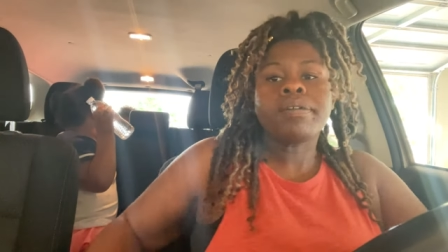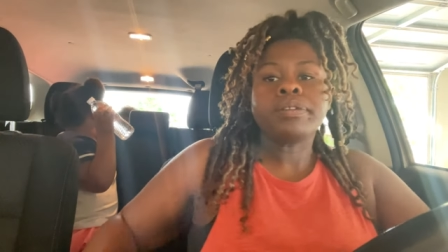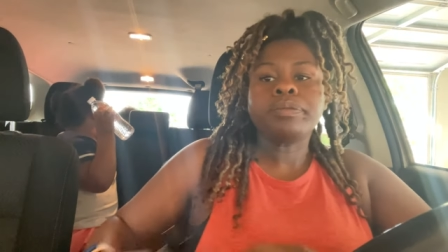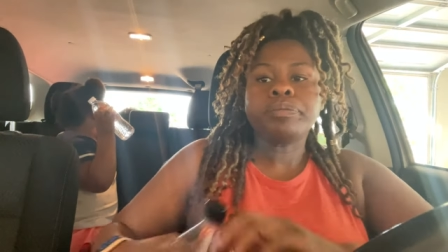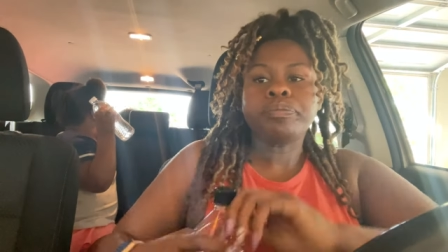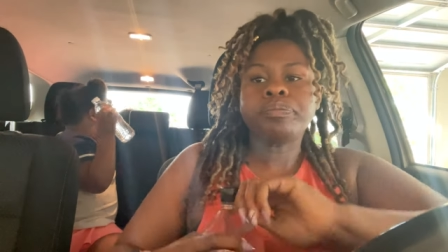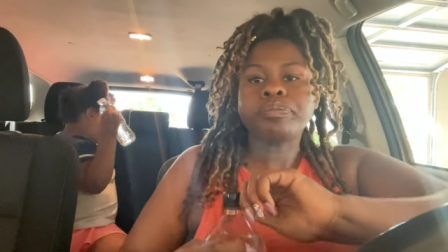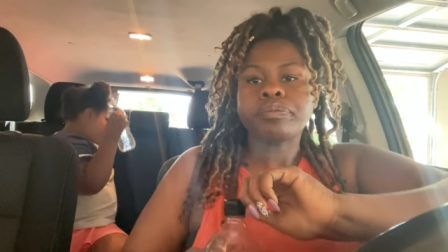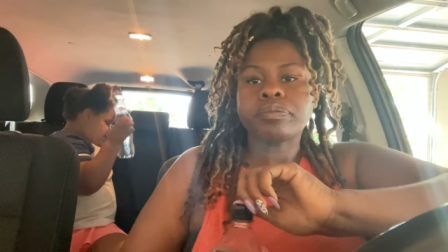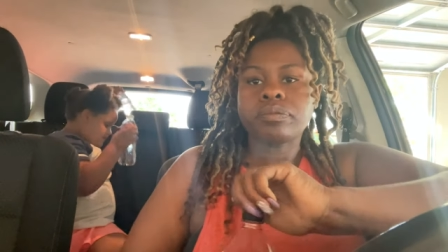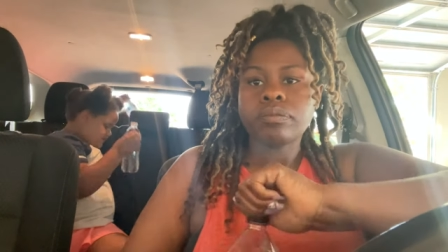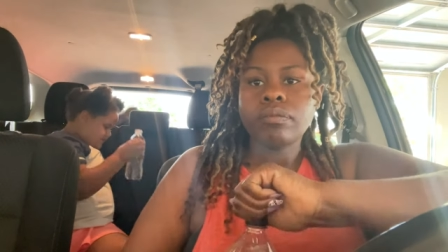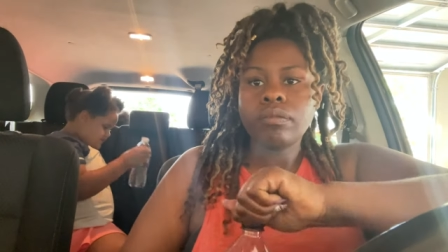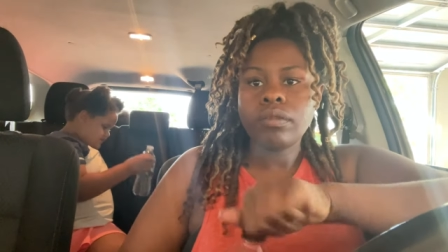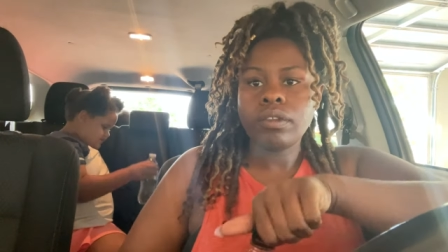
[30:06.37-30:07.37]
Oh.
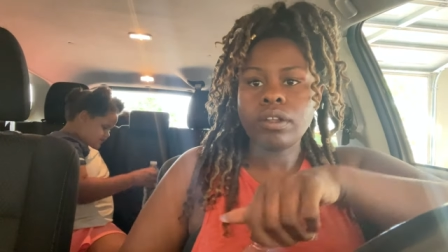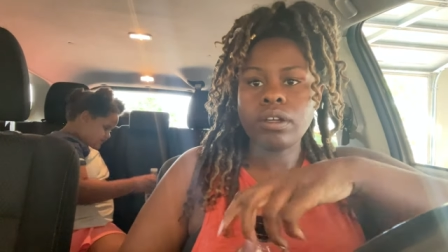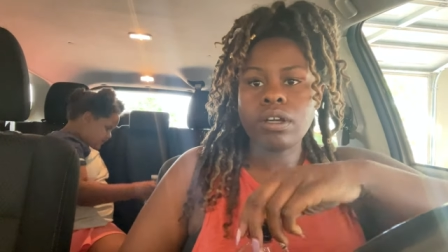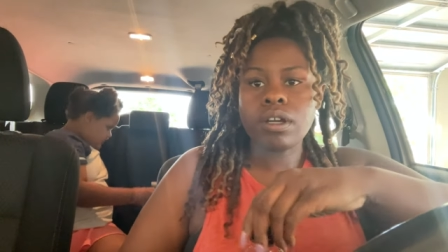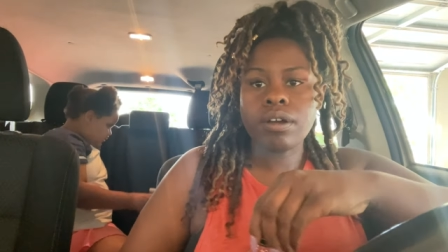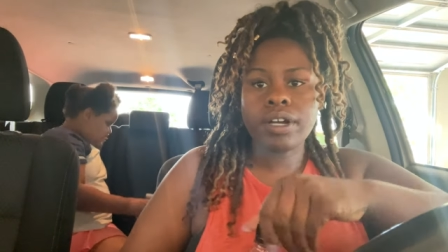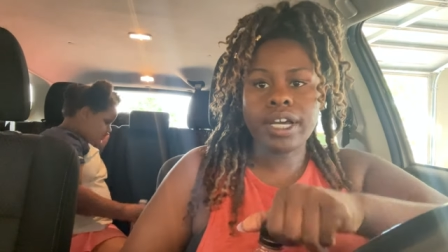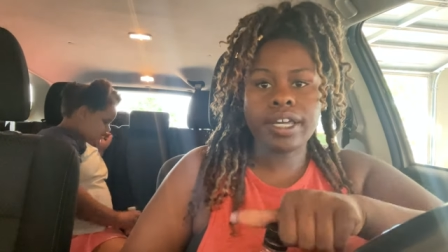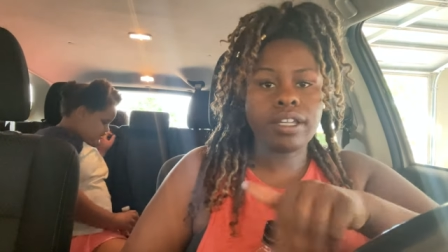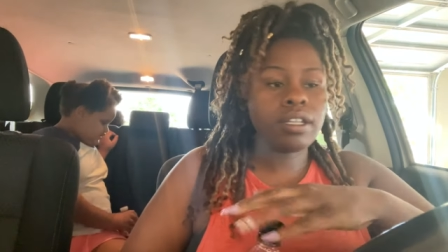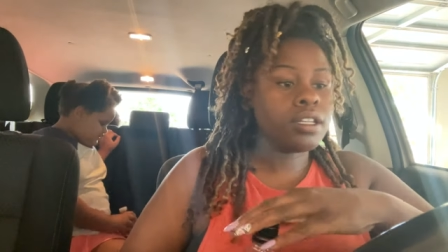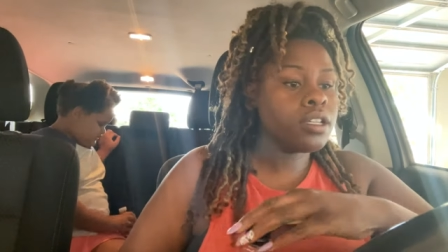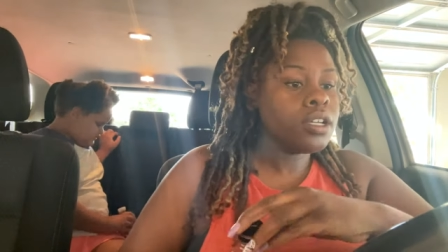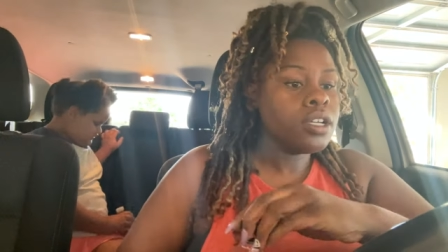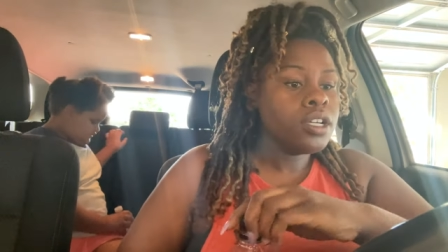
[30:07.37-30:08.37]
All right.
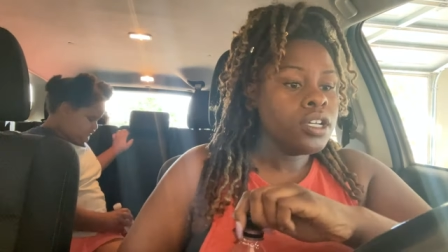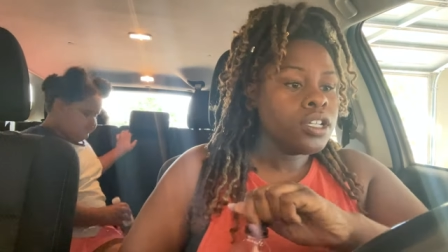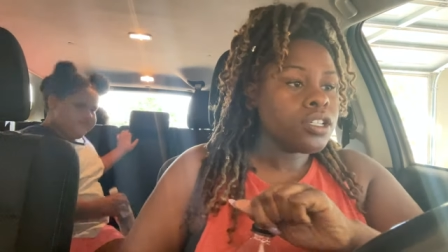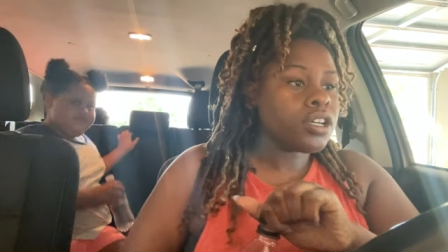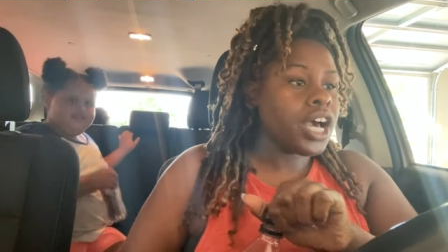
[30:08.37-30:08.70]
So,